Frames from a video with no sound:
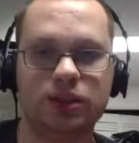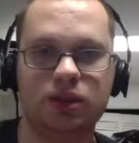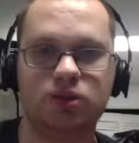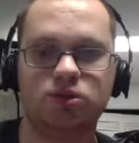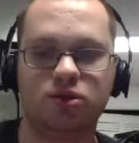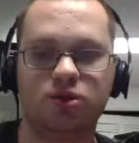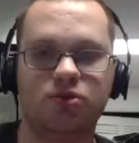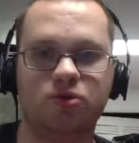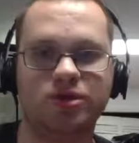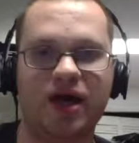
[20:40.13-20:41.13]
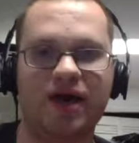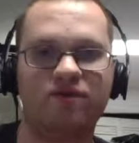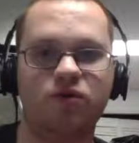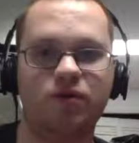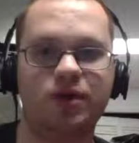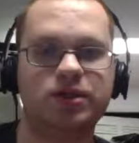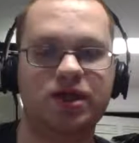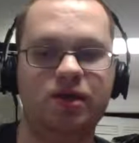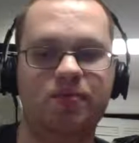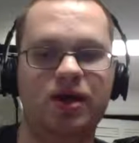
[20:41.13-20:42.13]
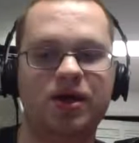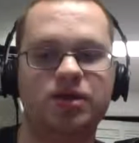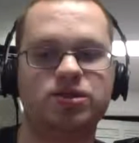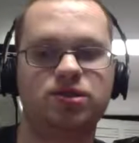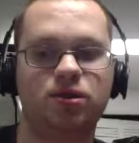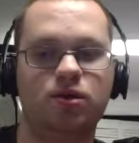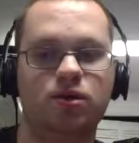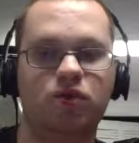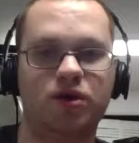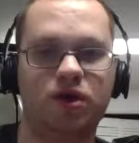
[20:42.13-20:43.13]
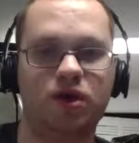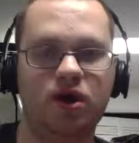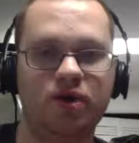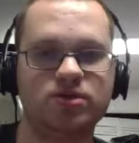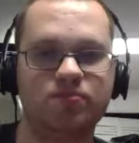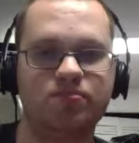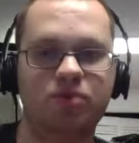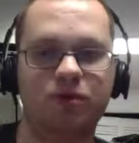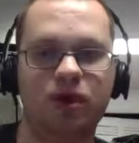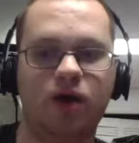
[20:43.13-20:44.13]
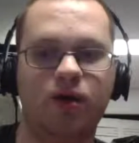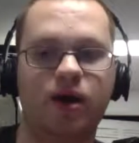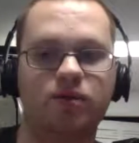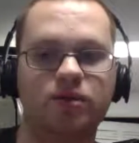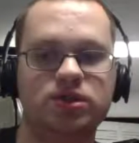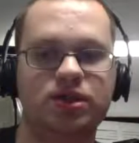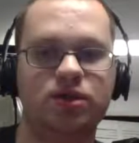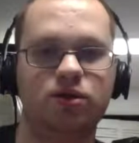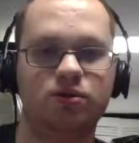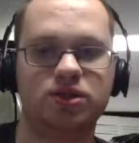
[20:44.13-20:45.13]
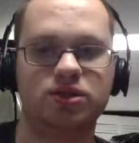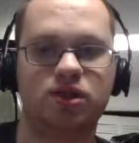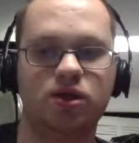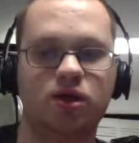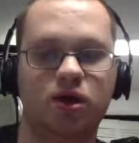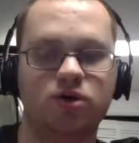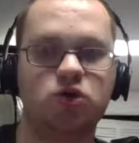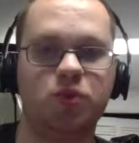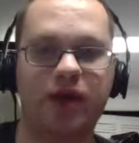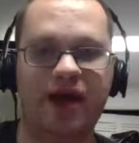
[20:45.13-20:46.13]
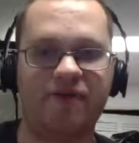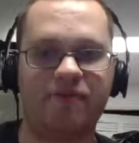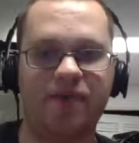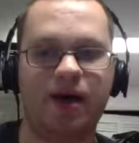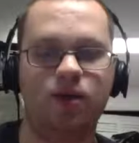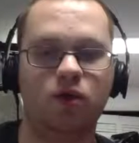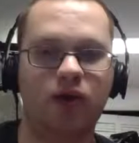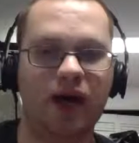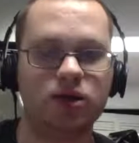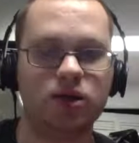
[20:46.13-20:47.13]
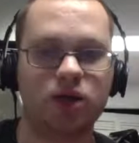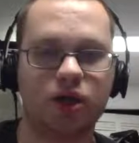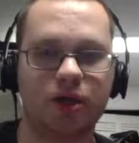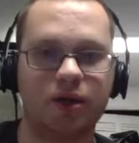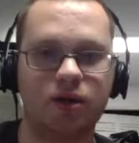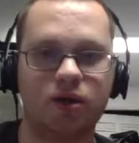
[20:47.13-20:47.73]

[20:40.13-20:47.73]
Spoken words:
So the Brewers have to win to keep pace with the Cubs. Both Colorado and St. Louis are 2.5 back in the wild card.